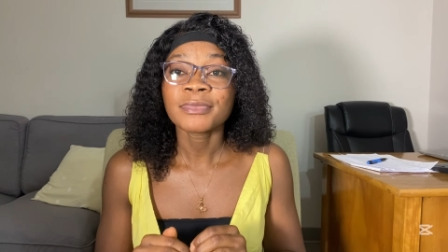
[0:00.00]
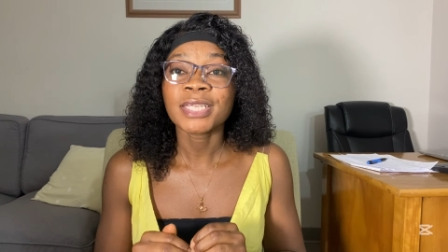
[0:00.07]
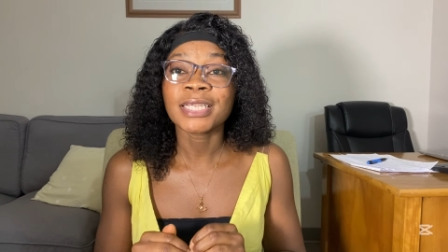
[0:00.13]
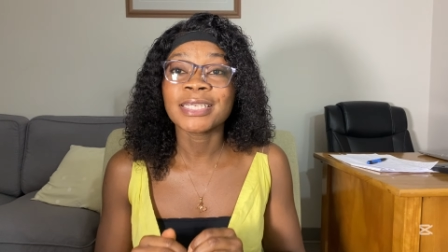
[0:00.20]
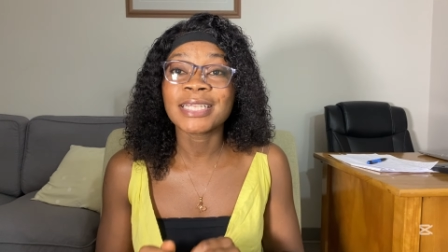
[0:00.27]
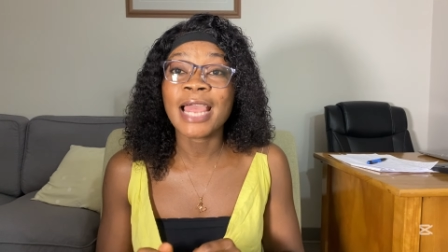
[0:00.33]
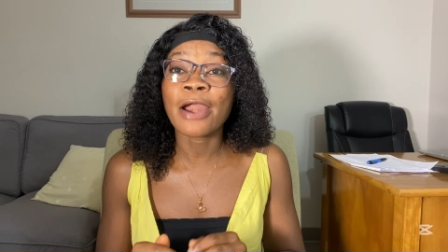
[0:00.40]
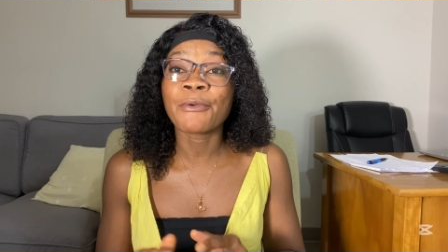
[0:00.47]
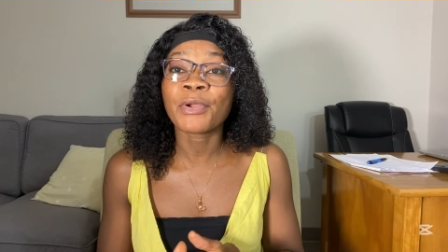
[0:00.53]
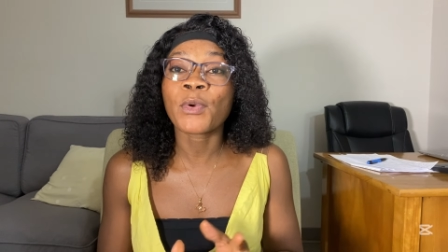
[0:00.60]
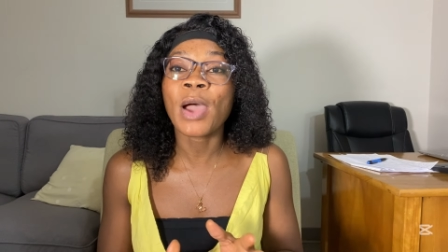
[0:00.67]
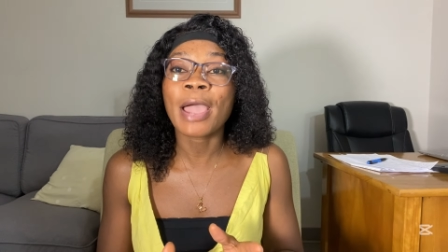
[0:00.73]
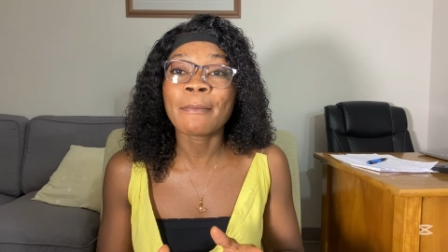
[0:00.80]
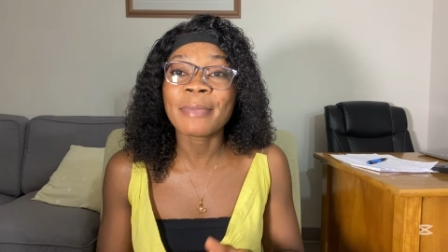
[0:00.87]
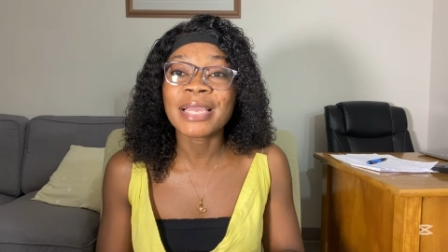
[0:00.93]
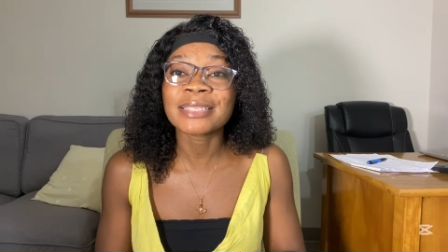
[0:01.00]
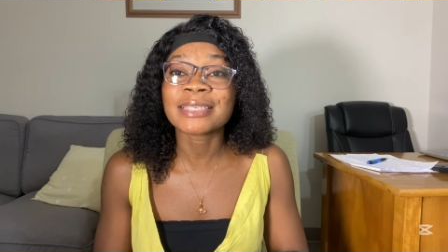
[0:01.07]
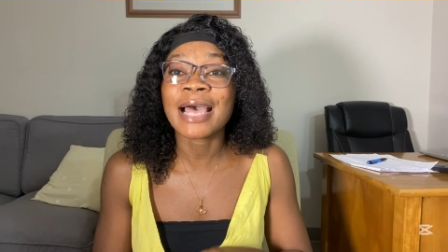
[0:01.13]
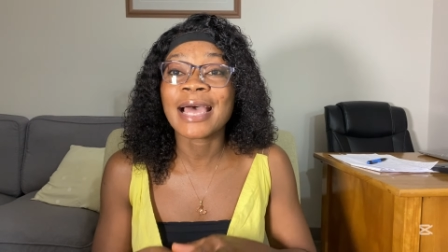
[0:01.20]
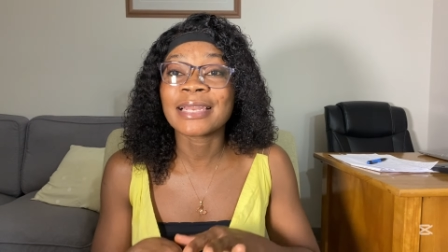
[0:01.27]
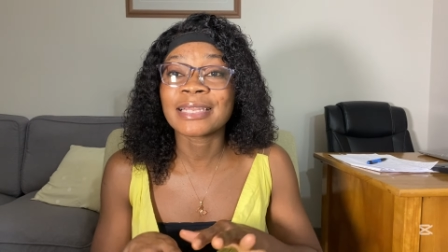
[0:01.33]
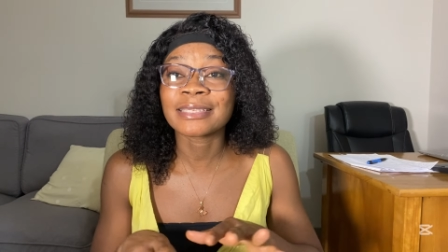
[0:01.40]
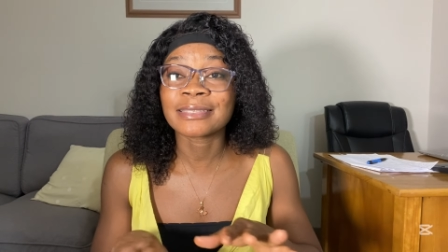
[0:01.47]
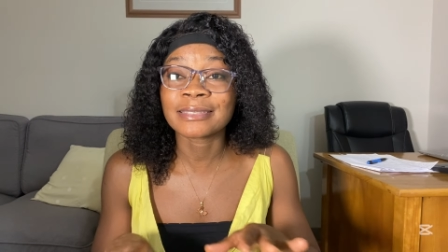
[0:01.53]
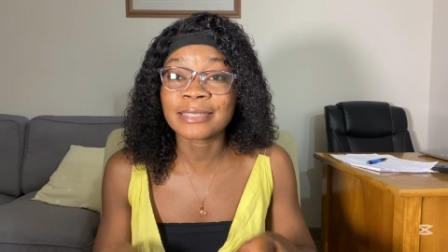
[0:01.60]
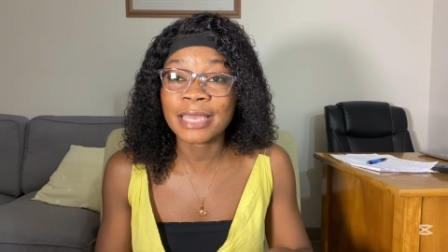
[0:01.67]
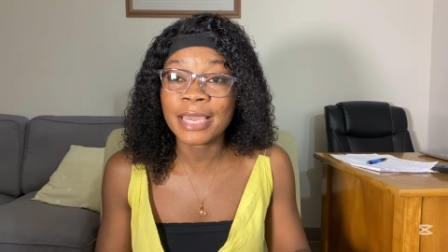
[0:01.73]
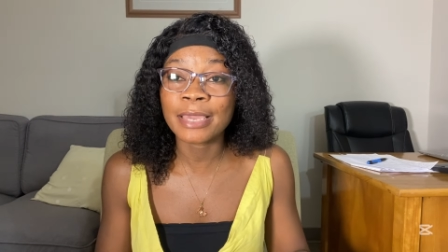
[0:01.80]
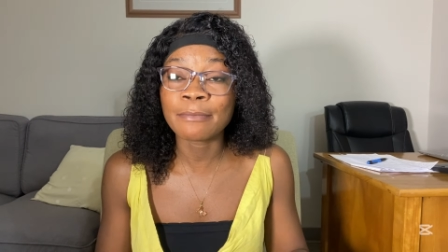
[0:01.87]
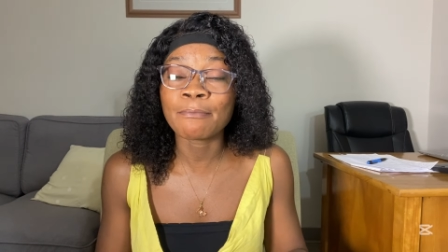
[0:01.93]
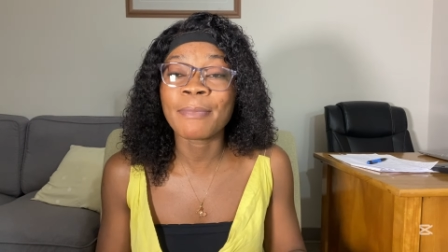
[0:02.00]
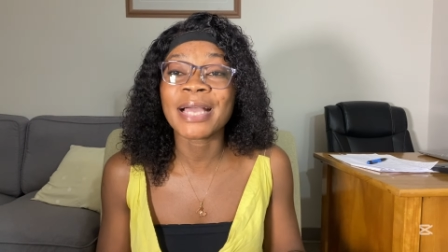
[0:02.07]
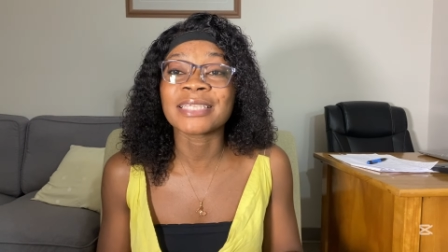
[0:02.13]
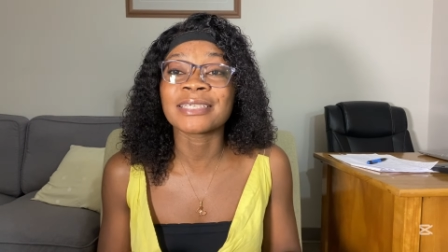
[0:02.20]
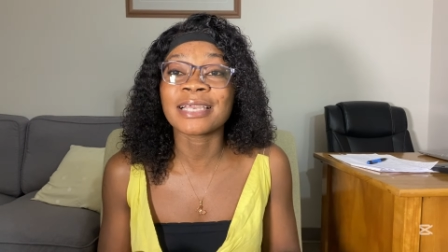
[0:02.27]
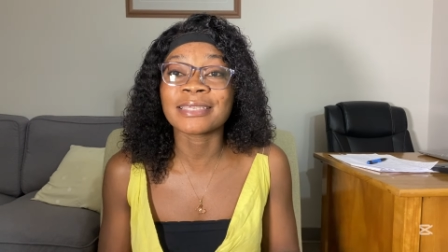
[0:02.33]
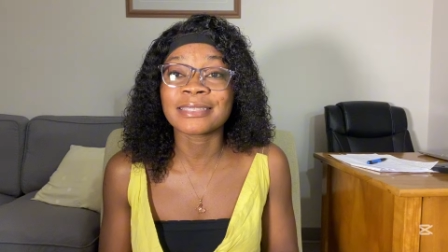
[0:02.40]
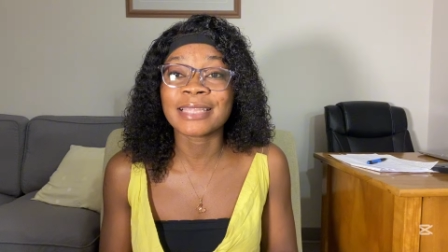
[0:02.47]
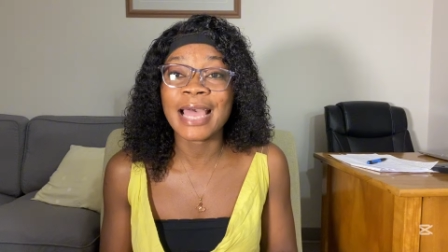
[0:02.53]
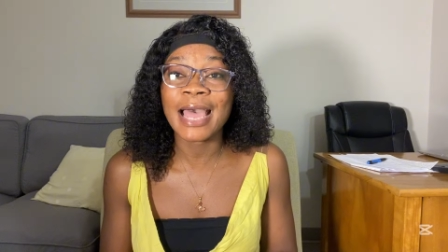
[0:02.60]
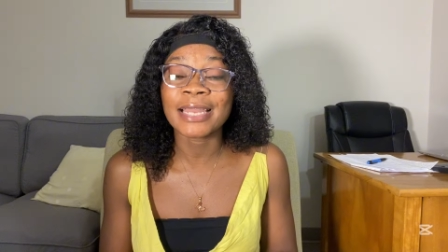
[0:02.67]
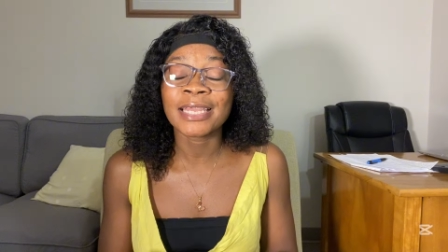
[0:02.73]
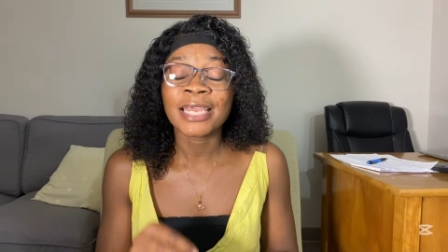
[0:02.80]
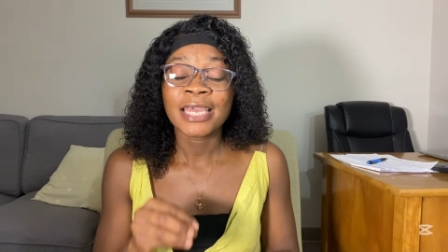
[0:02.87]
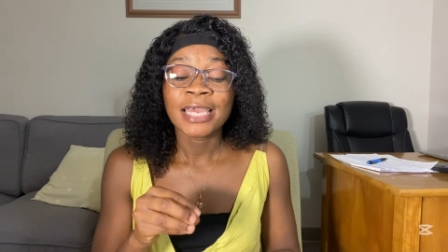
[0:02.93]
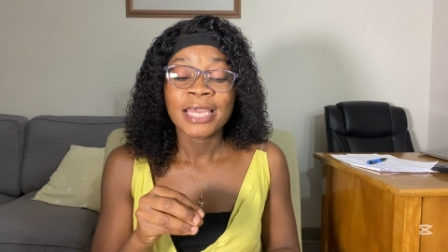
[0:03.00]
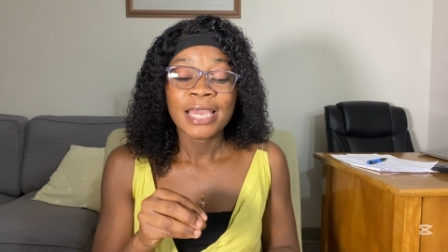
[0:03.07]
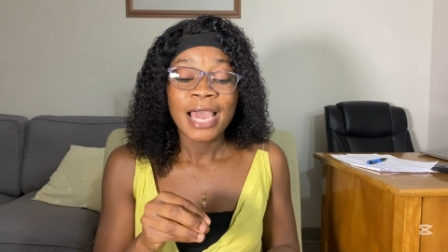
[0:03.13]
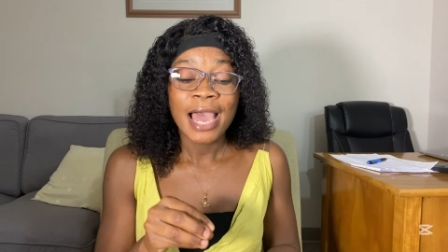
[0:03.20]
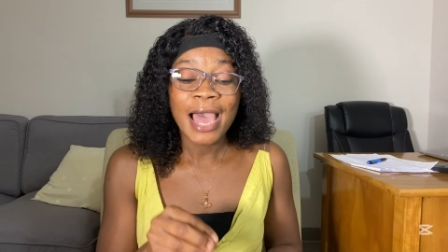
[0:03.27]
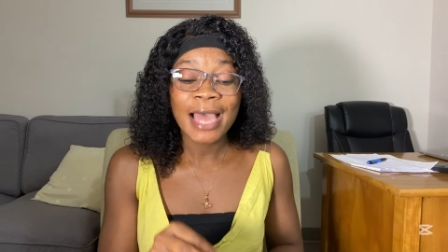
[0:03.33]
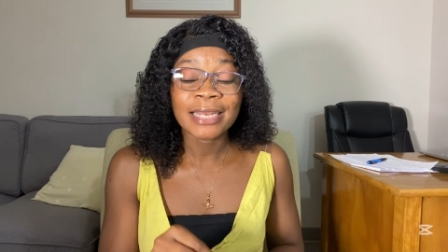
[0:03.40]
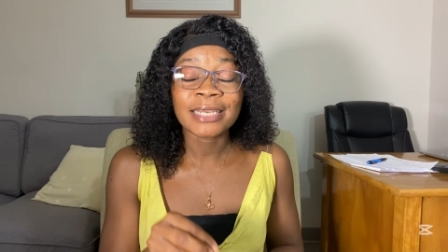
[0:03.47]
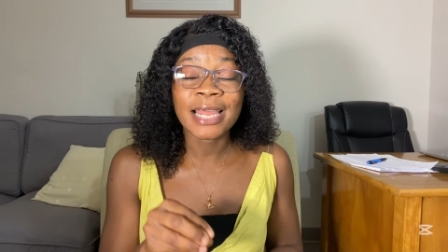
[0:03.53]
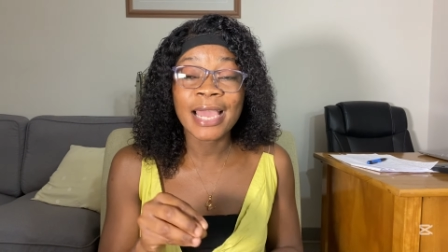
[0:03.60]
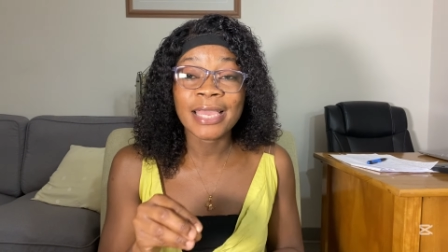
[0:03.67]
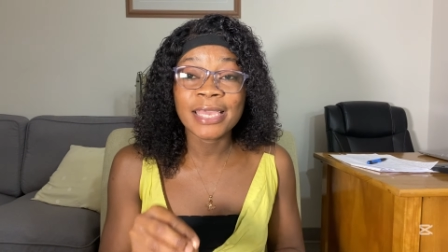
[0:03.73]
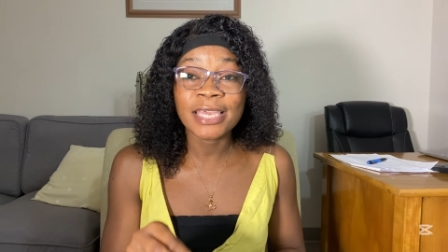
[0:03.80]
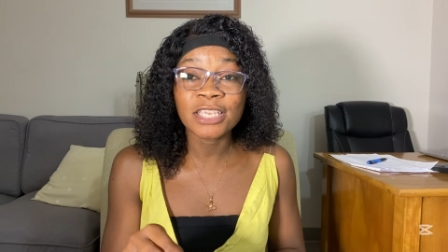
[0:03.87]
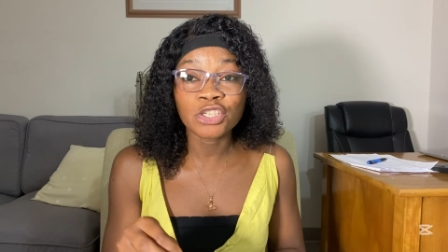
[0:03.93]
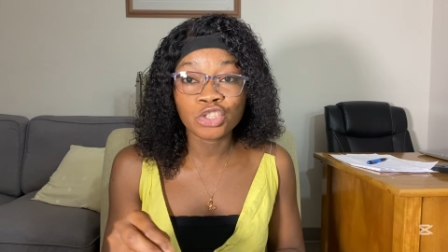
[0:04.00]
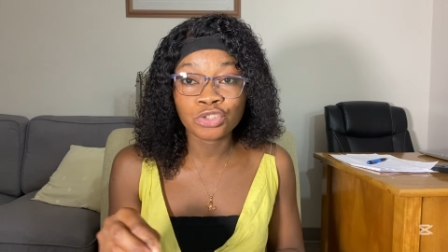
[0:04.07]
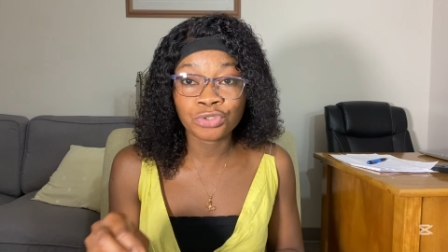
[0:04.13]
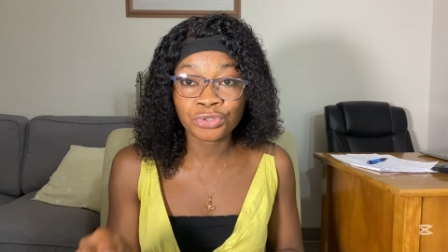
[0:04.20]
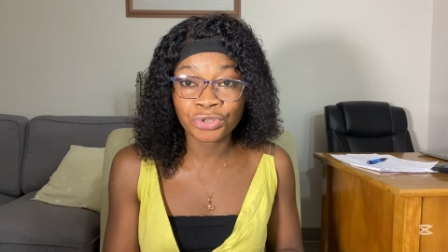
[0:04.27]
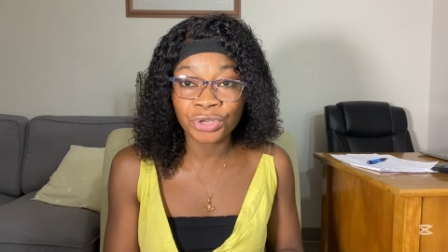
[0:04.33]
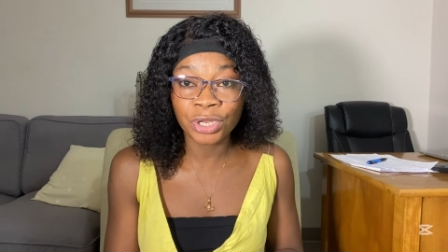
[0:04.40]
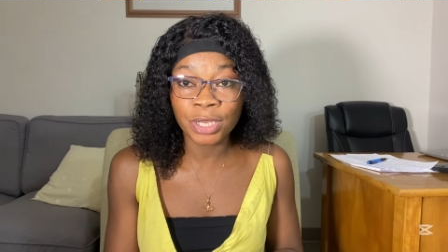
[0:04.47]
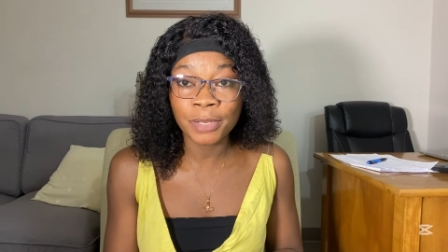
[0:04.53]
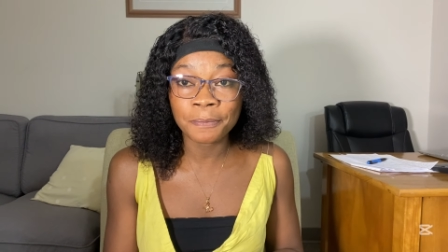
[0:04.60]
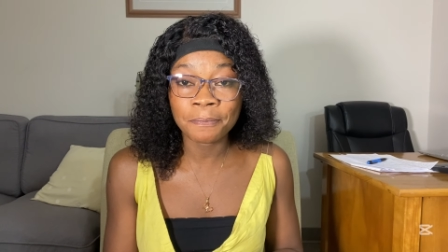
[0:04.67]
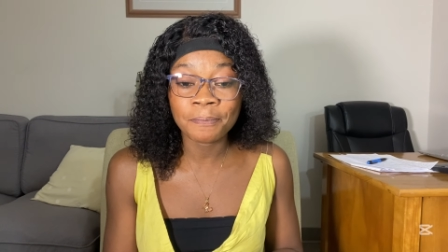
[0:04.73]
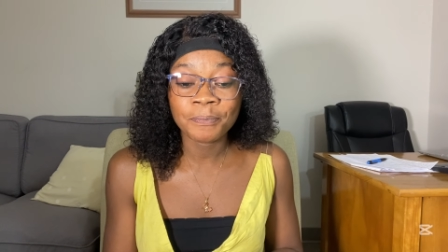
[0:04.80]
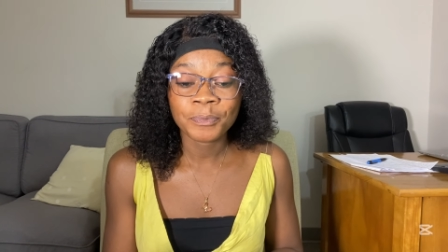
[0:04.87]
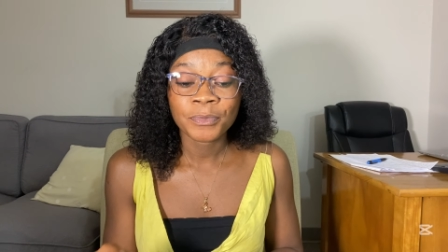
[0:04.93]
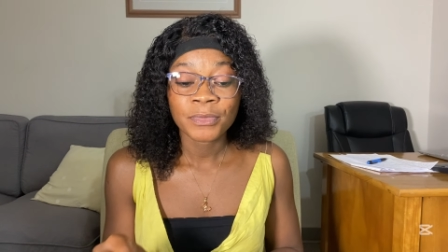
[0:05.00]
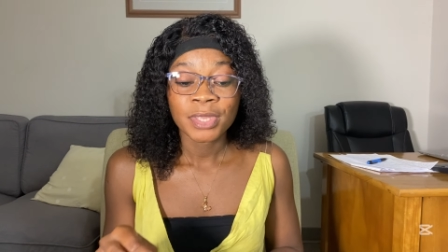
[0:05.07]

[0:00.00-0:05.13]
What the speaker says: their requirements are the same, but just that under each stream